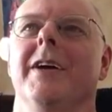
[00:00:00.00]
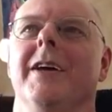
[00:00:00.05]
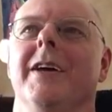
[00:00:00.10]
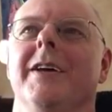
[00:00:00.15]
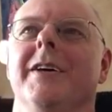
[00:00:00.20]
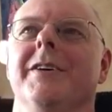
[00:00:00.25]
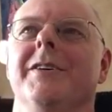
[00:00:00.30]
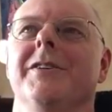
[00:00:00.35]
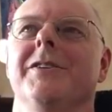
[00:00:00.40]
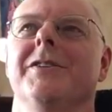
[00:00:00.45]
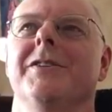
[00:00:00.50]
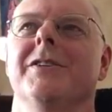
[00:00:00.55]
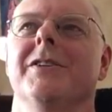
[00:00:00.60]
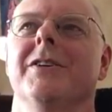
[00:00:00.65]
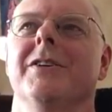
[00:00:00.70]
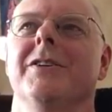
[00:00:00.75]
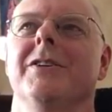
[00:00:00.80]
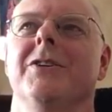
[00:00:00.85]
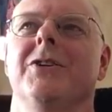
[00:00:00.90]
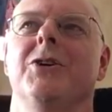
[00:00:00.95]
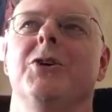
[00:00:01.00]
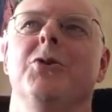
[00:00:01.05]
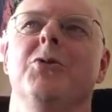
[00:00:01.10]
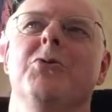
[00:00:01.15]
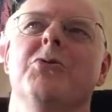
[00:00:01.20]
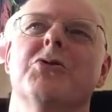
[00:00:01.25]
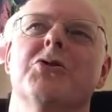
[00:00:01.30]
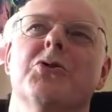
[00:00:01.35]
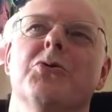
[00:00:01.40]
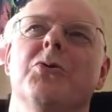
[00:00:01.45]
is
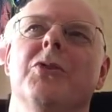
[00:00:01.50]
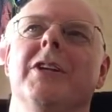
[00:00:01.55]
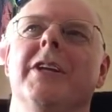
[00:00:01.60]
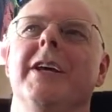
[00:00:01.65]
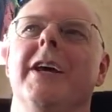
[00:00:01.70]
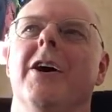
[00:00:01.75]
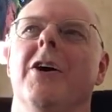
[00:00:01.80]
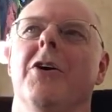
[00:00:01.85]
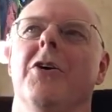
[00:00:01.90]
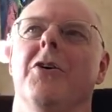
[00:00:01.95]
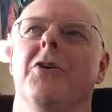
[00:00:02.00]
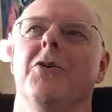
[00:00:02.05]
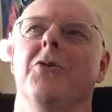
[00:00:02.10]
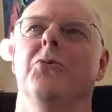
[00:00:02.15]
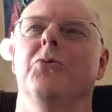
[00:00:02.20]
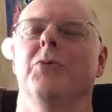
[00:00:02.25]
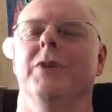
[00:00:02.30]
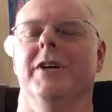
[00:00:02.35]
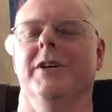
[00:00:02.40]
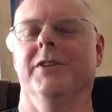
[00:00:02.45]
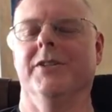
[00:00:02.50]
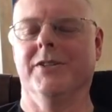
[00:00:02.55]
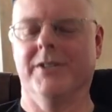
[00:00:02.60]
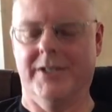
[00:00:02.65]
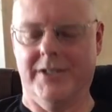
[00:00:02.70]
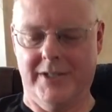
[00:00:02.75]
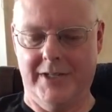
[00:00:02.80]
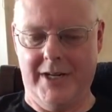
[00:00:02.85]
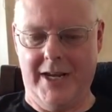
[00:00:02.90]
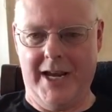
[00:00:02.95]
usually
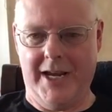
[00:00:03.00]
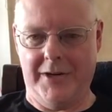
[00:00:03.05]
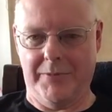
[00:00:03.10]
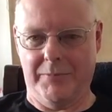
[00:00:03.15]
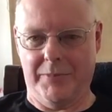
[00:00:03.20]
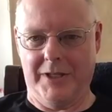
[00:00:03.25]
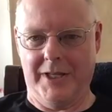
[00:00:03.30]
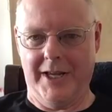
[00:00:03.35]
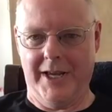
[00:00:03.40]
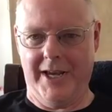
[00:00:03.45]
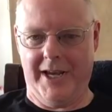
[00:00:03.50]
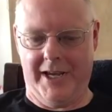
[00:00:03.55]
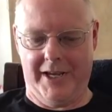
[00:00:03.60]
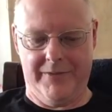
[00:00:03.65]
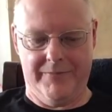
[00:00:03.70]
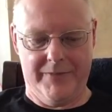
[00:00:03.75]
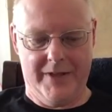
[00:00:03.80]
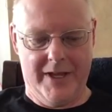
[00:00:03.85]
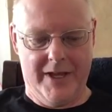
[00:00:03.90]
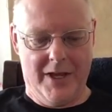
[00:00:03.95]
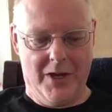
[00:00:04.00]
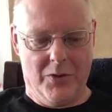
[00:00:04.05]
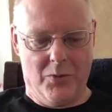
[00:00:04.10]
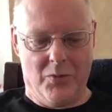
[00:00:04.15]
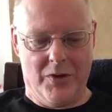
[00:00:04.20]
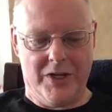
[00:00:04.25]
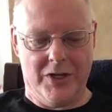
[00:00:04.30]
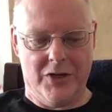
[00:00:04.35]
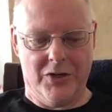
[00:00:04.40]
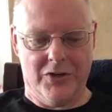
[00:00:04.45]
always in play.
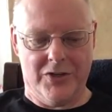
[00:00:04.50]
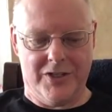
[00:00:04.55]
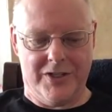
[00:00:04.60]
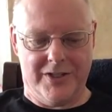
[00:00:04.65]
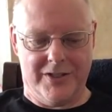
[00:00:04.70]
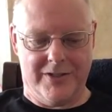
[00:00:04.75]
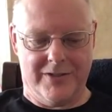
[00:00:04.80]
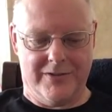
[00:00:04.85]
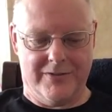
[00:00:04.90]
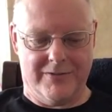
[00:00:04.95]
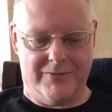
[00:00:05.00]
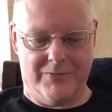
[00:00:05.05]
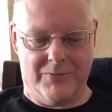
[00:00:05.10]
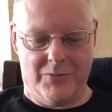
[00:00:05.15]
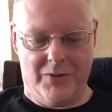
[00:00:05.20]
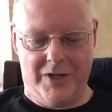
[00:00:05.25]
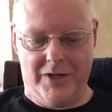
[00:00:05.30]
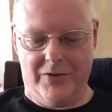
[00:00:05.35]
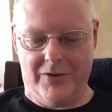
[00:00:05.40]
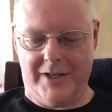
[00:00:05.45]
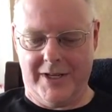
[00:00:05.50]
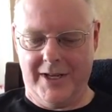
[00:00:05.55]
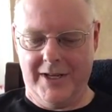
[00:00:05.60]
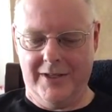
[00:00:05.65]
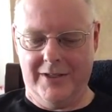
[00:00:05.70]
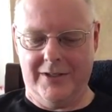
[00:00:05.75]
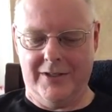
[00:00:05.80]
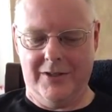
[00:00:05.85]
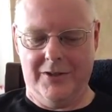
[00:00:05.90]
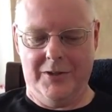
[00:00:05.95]
When you
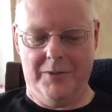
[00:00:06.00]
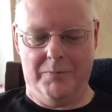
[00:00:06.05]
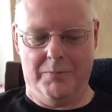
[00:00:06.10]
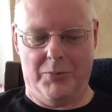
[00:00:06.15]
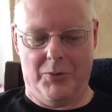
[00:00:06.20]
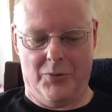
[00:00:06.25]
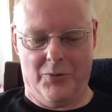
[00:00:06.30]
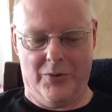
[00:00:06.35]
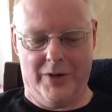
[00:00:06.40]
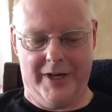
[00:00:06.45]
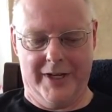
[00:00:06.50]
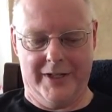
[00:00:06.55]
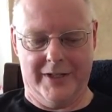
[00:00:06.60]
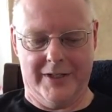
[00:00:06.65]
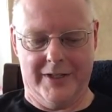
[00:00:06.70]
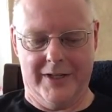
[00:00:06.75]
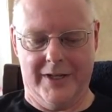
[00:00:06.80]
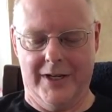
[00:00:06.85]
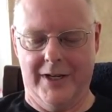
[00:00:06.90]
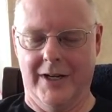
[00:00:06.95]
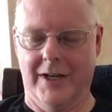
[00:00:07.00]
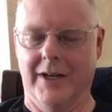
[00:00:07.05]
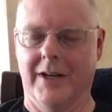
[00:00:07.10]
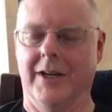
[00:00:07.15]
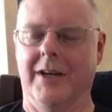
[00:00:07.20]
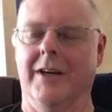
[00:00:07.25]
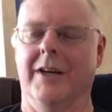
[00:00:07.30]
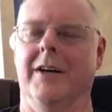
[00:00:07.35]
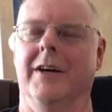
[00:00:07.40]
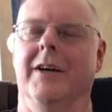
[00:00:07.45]
get to the point
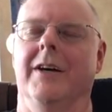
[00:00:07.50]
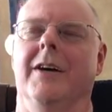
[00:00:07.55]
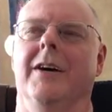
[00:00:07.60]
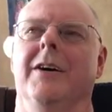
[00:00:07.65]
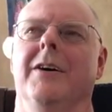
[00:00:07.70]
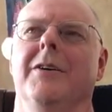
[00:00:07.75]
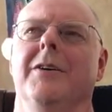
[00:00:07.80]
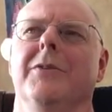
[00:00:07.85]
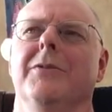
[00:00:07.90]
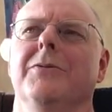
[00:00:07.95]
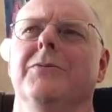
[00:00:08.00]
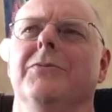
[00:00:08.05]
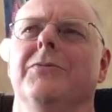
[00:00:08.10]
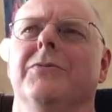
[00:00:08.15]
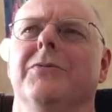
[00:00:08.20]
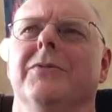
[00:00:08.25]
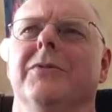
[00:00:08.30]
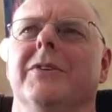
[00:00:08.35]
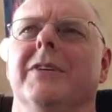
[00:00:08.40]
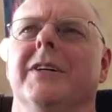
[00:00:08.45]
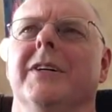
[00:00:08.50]
of